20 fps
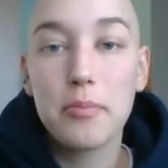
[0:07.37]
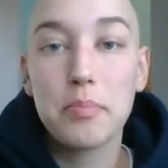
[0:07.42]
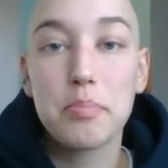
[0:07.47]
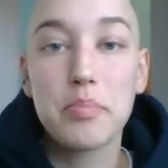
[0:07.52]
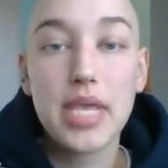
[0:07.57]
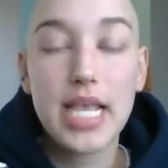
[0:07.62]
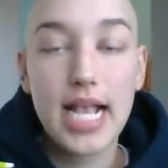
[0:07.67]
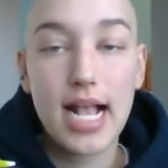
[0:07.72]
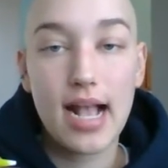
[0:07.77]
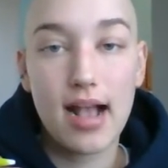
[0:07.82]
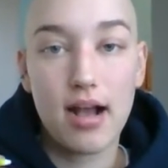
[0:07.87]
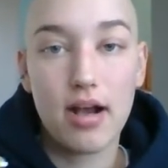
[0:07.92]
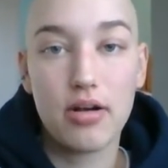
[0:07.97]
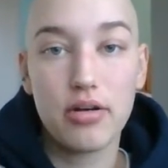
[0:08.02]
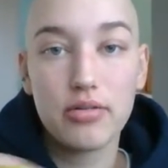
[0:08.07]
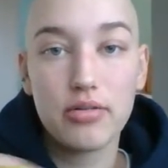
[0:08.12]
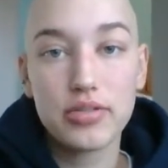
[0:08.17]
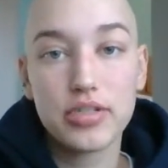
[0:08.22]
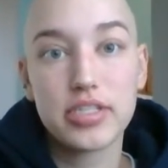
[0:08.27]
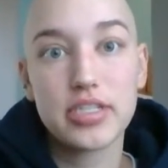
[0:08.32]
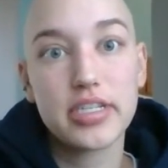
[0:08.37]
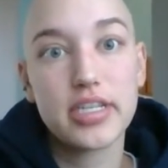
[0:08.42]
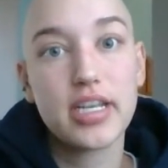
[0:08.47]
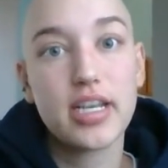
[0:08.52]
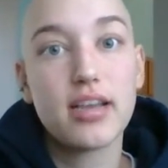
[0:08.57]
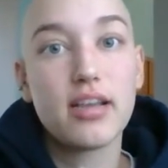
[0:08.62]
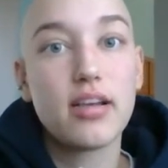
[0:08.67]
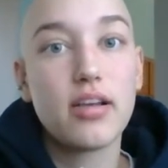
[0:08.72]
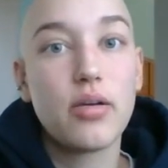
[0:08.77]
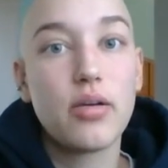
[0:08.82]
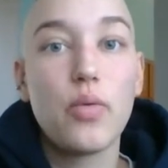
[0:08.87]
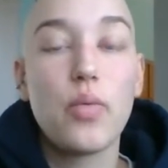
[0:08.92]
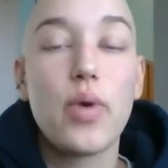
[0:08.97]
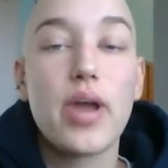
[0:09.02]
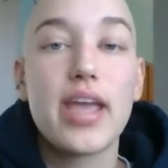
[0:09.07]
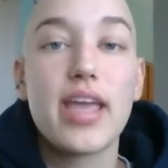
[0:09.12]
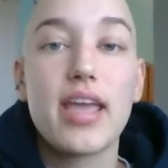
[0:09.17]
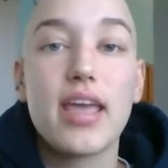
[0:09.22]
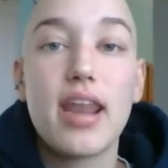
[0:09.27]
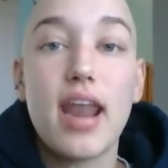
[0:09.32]
me out
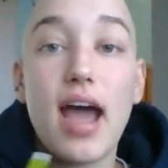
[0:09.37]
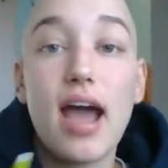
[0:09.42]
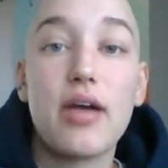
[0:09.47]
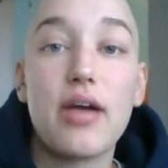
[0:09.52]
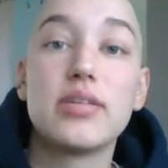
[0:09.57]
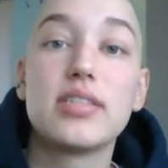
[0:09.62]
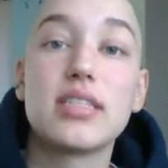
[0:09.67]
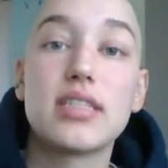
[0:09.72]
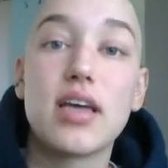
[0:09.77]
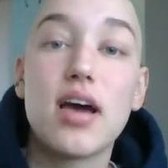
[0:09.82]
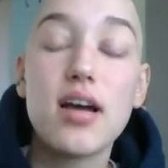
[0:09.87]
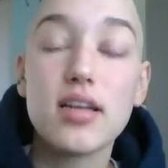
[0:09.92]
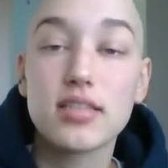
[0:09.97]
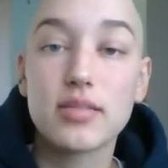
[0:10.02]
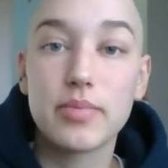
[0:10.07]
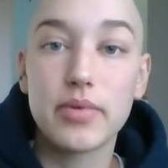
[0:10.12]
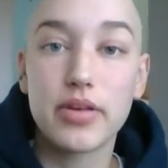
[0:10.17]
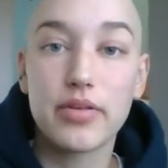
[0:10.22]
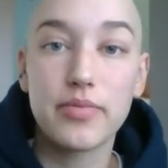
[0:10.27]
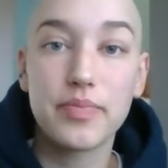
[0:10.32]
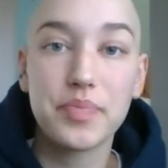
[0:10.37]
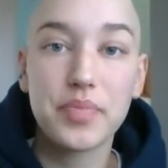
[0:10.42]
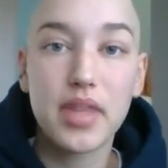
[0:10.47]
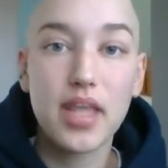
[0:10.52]
when I was in the hospital.